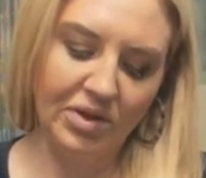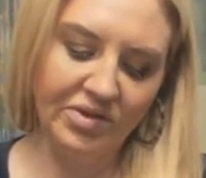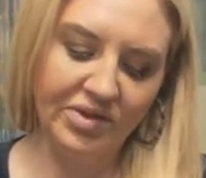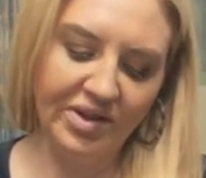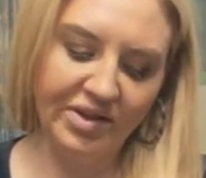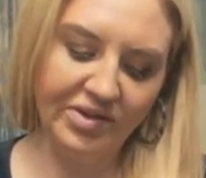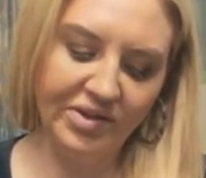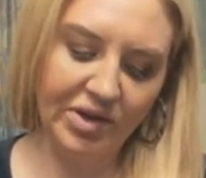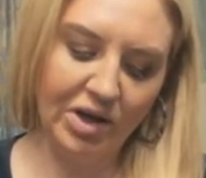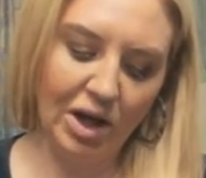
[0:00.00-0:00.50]

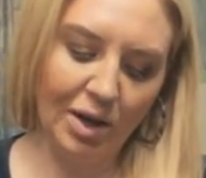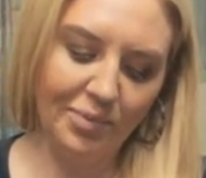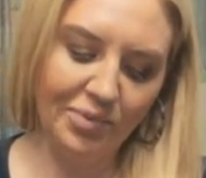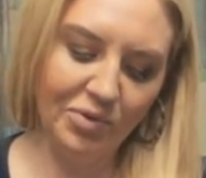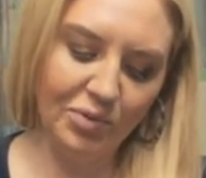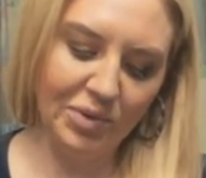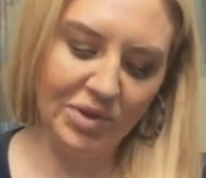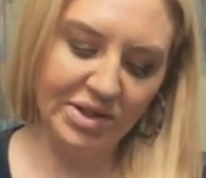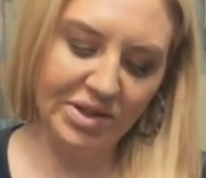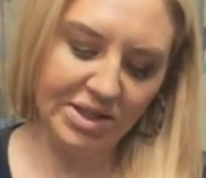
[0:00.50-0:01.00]
Six of
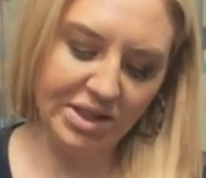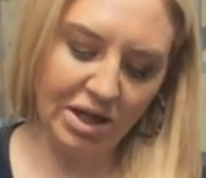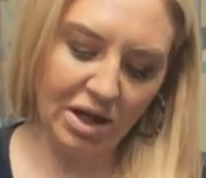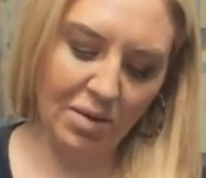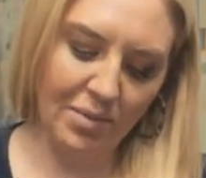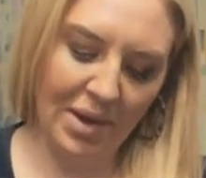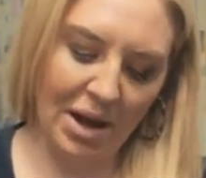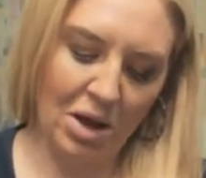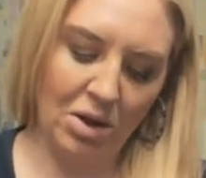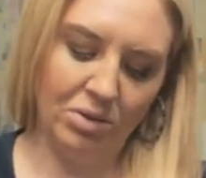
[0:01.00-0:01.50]
Cups wants to
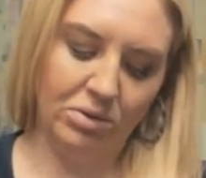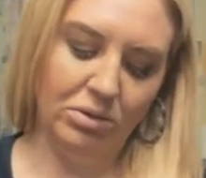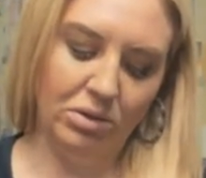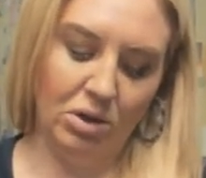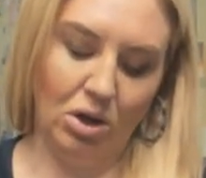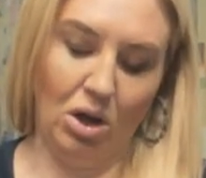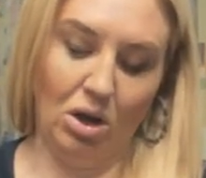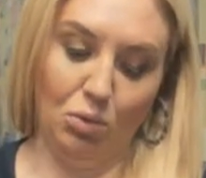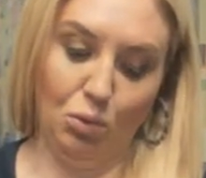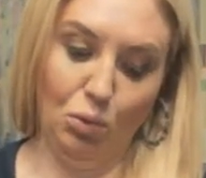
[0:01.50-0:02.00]
come out.
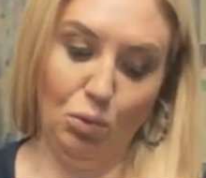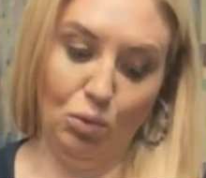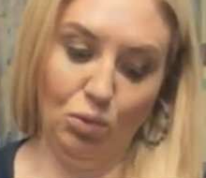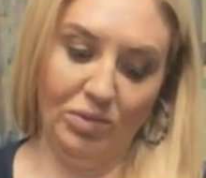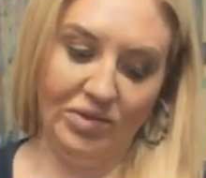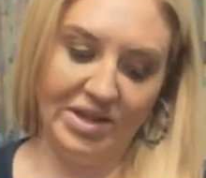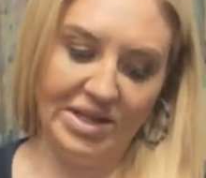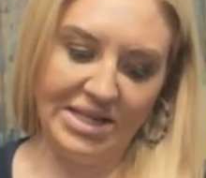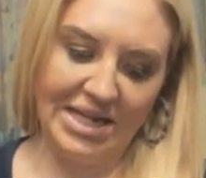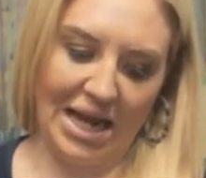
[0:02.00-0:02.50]
Ooh,
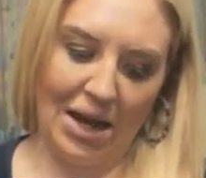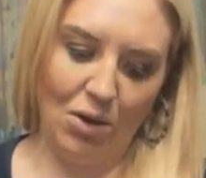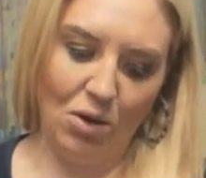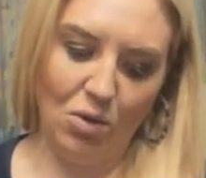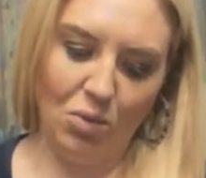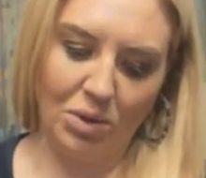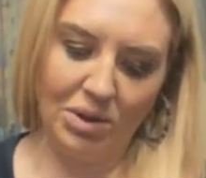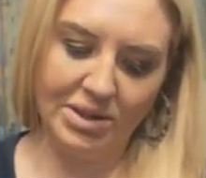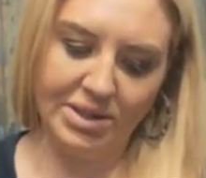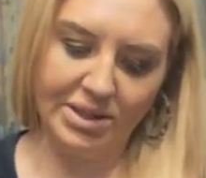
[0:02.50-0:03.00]
and the
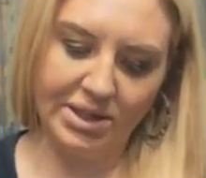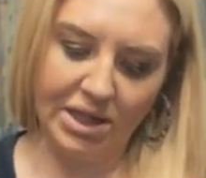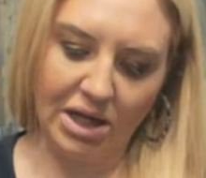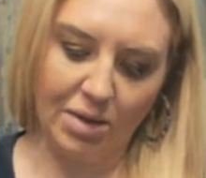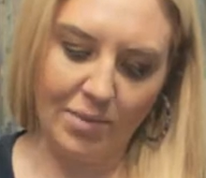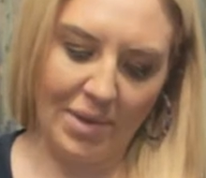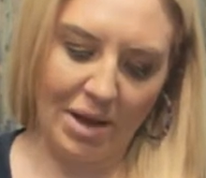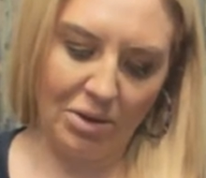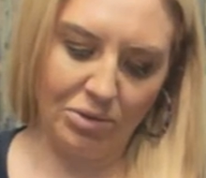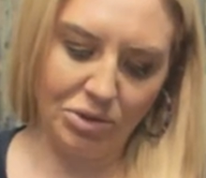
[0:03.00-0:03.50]
Tower wants to
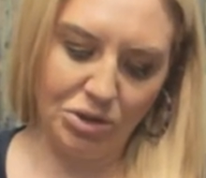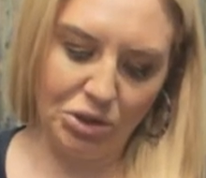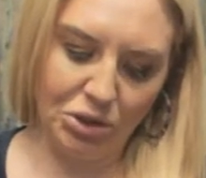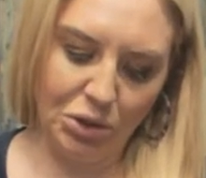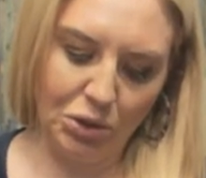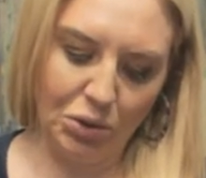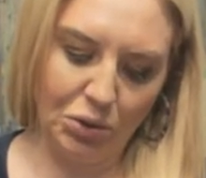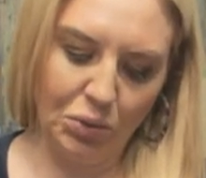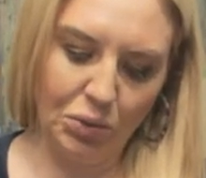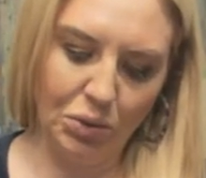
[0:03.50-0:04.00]
come out
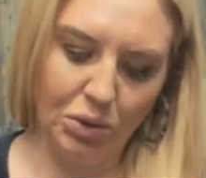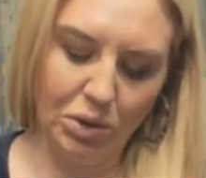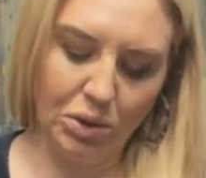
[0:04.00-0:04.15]
too.